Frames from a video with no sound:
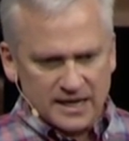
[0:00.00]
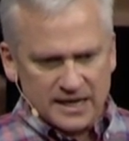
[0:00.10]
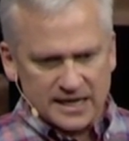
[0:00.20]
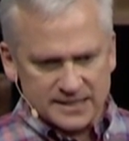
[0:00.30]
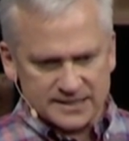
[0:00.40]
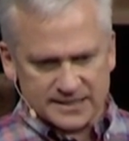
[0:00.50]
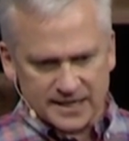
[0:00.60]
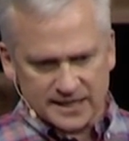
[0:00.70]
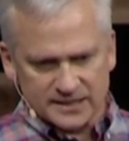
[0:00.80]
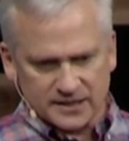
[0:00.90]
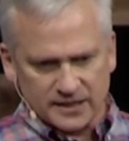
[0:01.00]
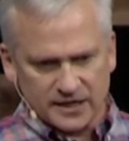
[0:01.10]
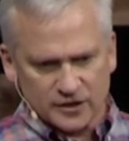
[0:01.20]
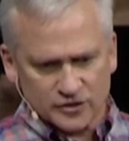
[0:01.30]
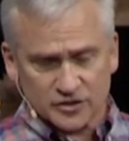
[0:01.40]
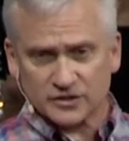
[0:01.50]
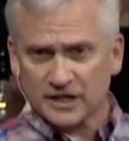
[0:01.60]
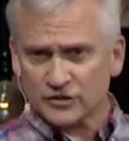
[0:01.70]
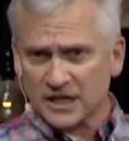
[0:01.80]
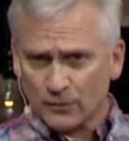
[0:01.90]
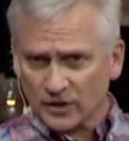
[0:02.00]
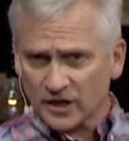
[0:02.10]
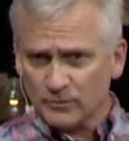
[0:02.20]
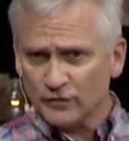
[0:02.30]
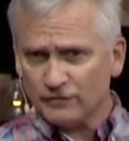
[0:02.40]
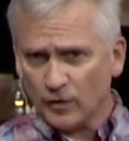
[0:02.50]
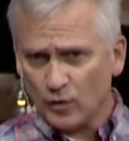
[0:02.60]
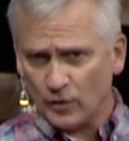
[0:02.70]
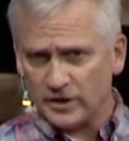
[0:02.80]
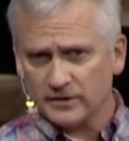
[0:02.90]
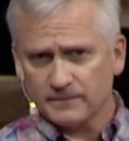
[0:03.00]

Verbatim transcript: he said, uh, here's, here's how we're going to move forward.